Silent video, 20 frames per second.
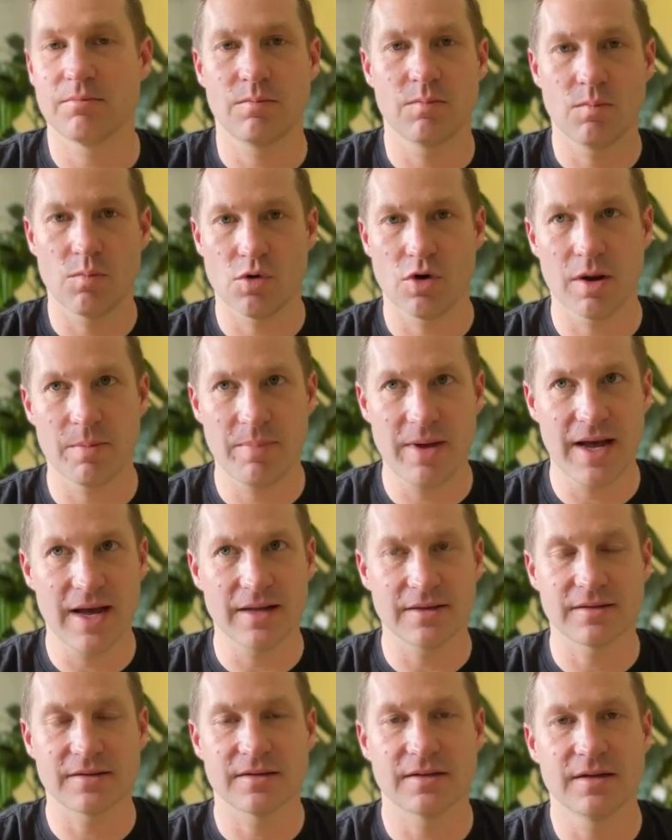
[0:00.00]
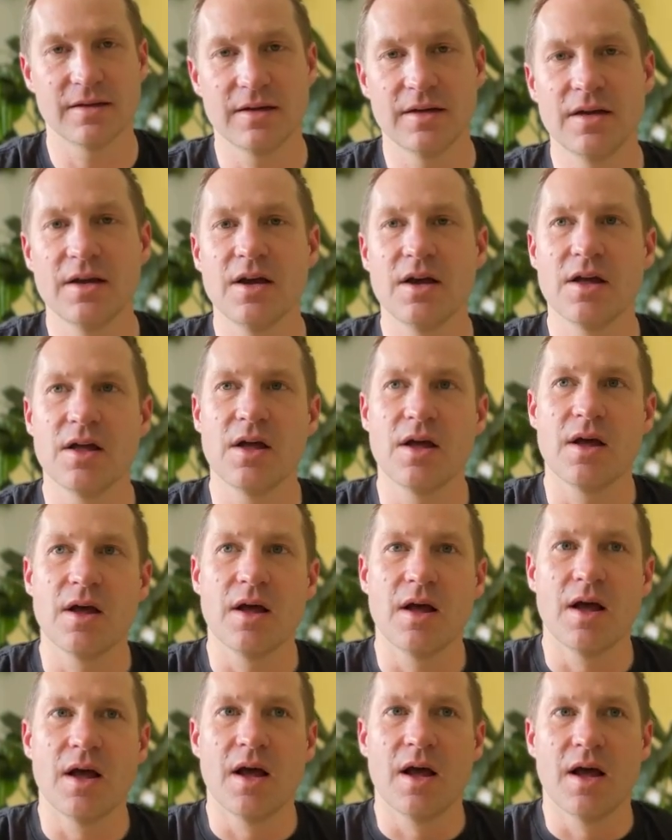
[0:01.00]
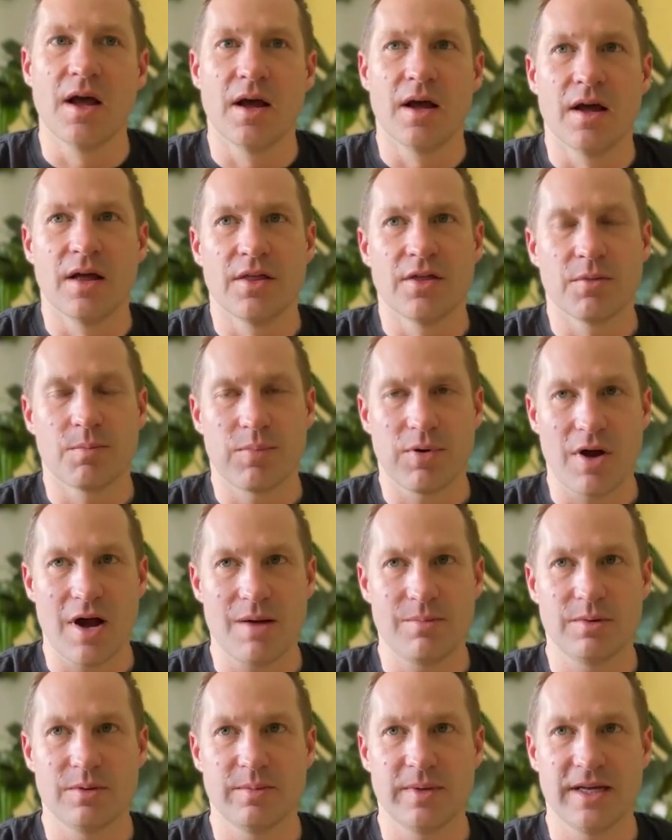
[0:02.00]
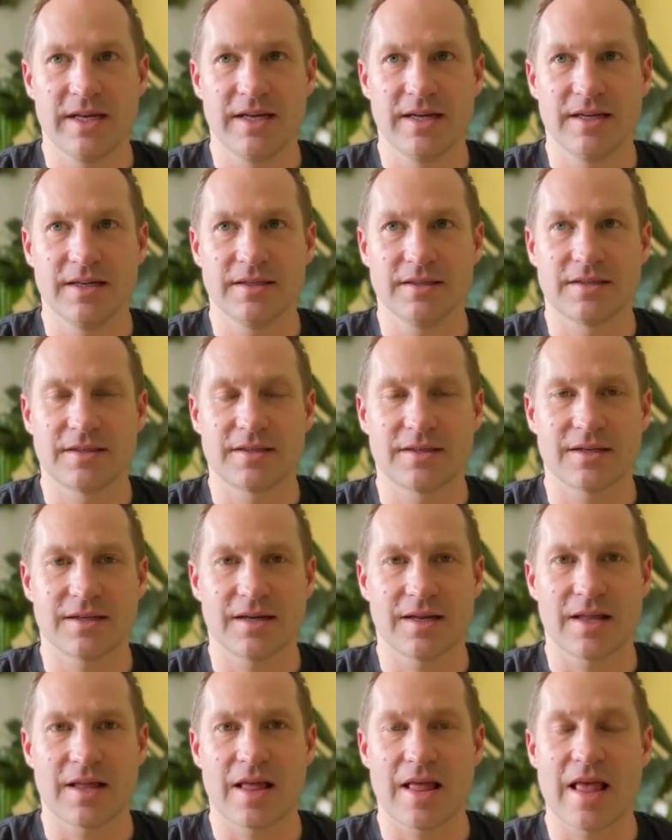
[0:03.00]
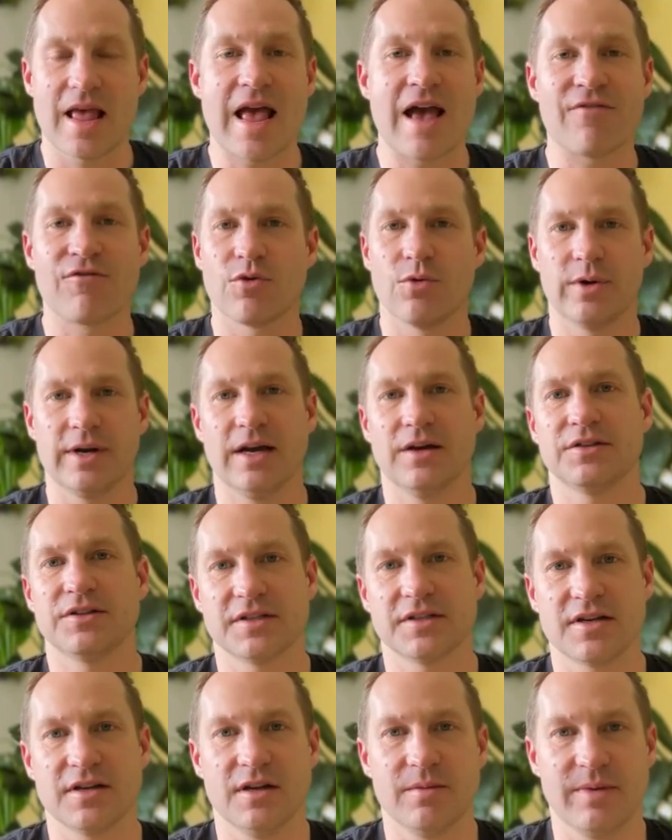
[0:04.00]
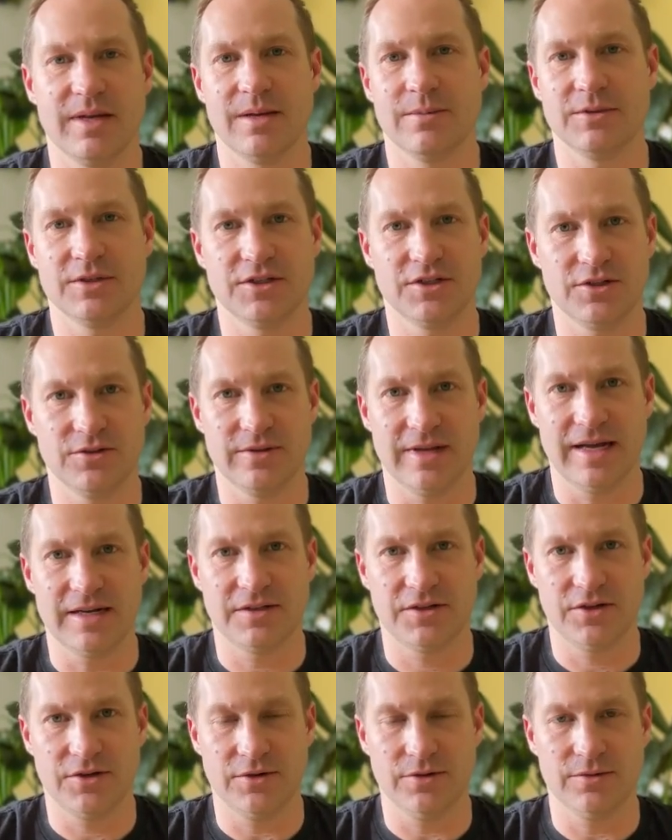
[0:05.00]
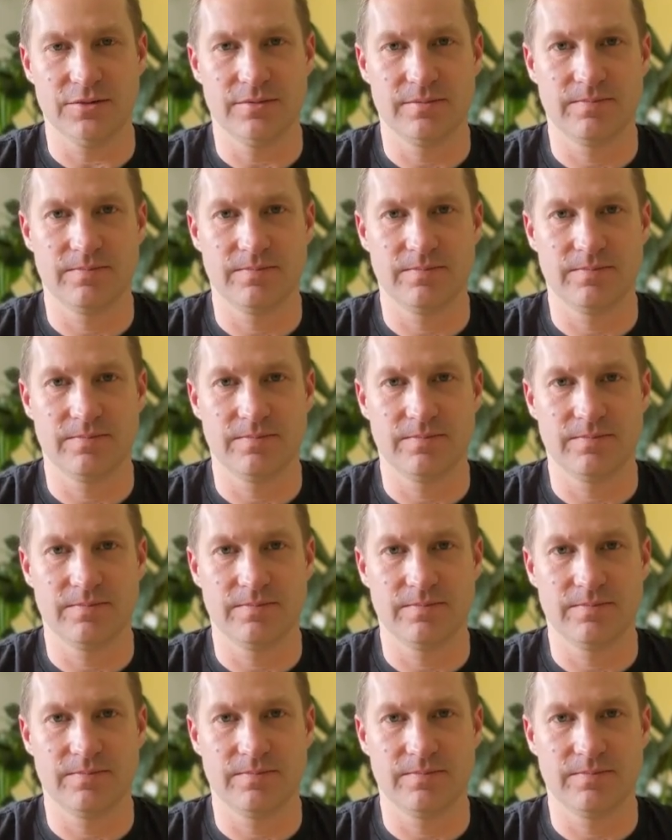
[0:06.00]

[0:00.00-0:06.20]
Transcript: More at bats. The problem is everyone else is going to be able to do that too.